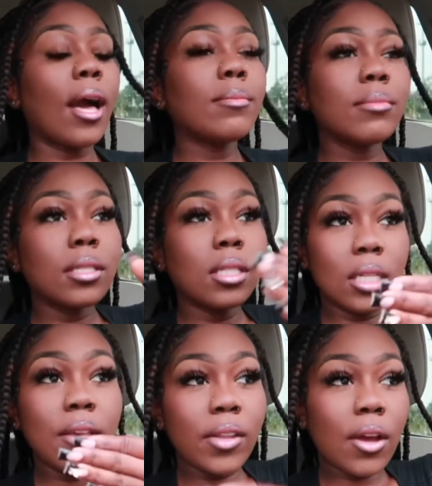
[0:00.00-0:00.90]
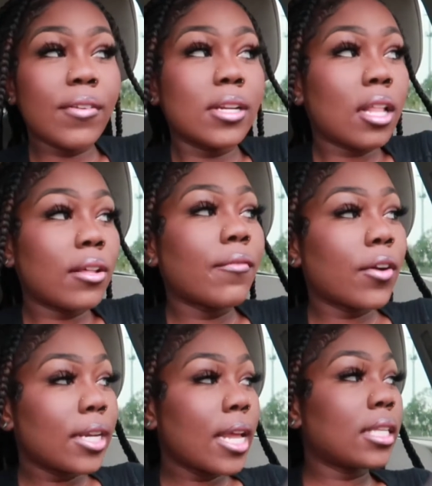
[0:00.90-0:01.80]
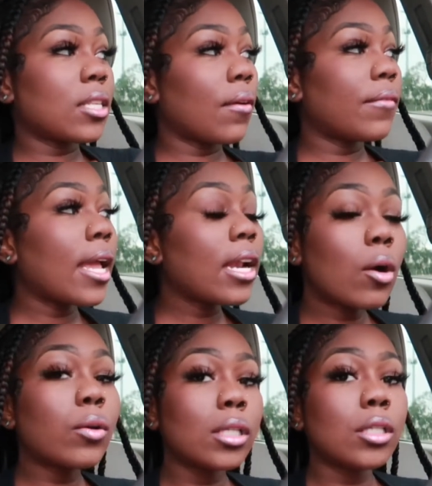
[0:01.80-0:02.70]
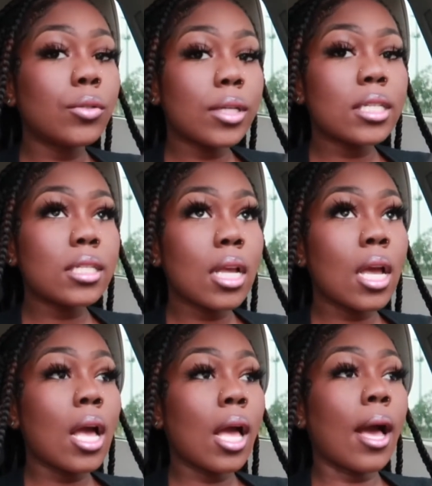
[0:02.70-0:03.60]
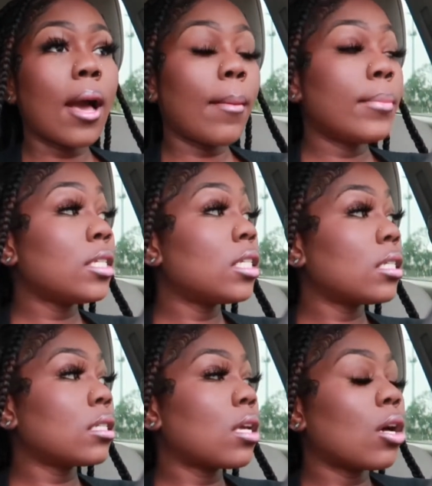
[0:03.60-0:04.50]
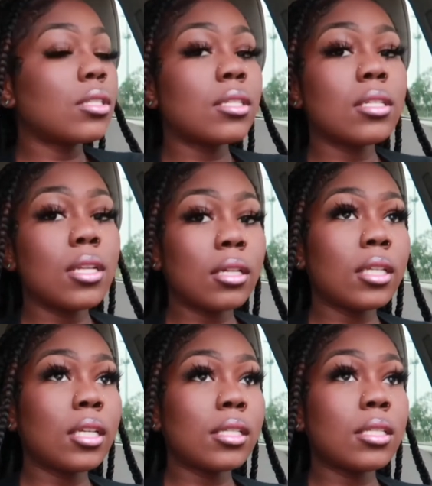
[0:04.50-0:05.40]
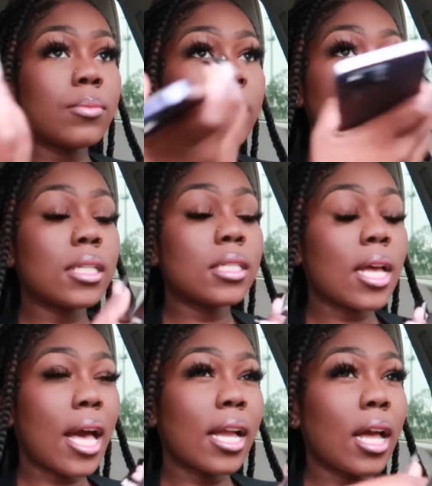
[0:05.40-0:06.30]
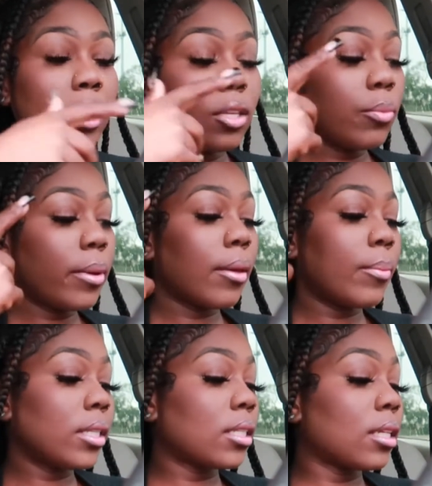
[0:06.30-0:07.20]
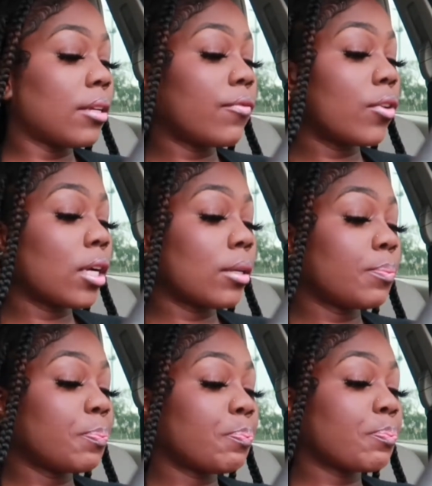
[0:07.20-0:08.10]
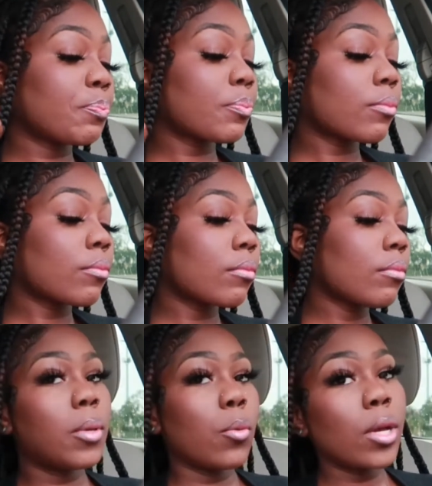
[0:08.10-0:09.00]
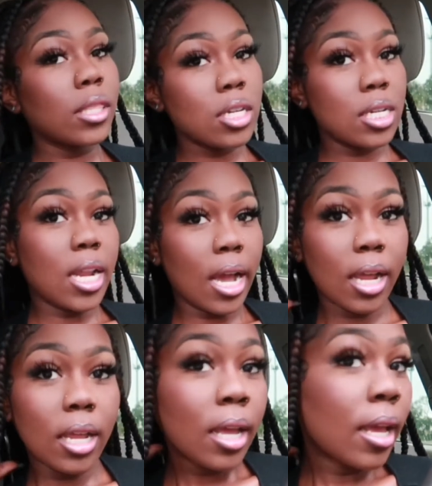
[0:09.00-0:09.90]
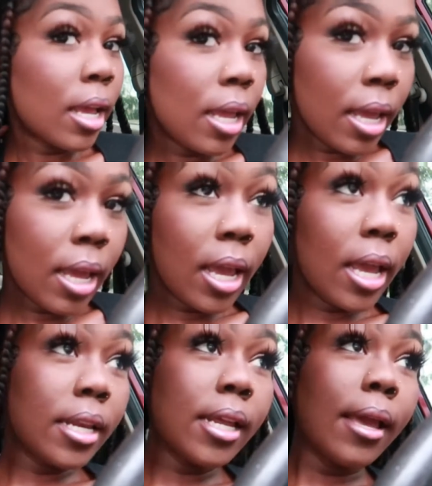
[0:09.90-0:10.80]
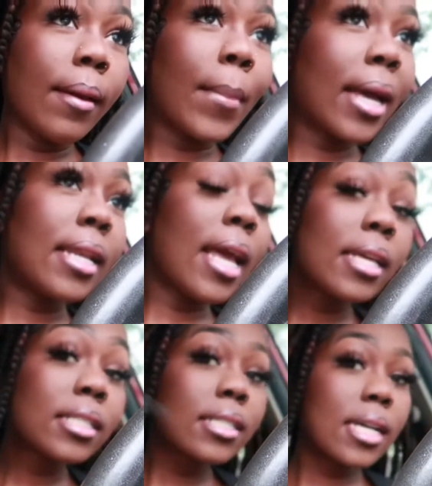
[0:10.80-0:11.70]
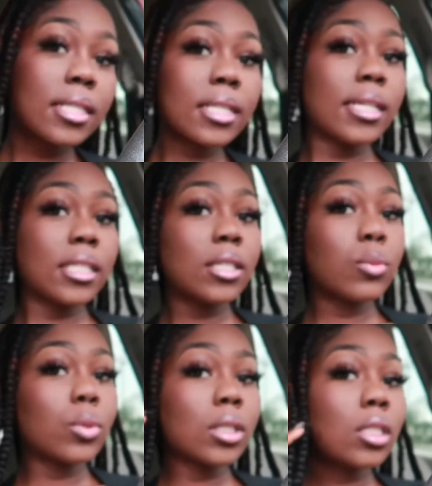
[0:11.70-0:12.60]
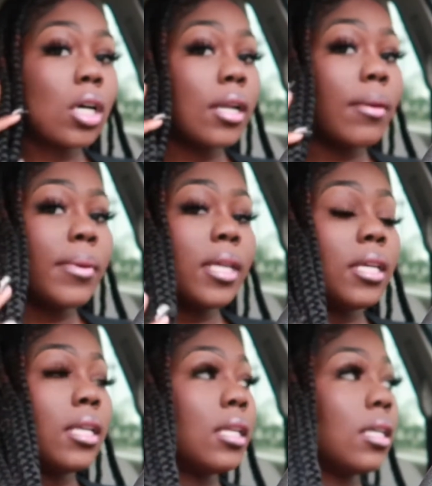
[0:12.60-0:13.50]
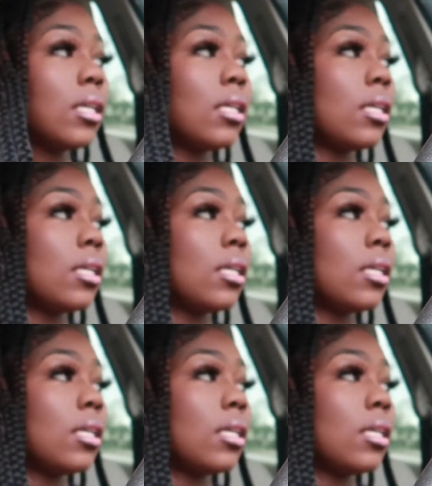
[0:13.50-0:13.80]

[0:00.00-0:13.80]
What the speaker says: I'm living off a dollar for a day. So if they don't do this, I'ma just go to Dunkin's, because I got a coupon basically for spend $1.39, and then my next destination was gonna be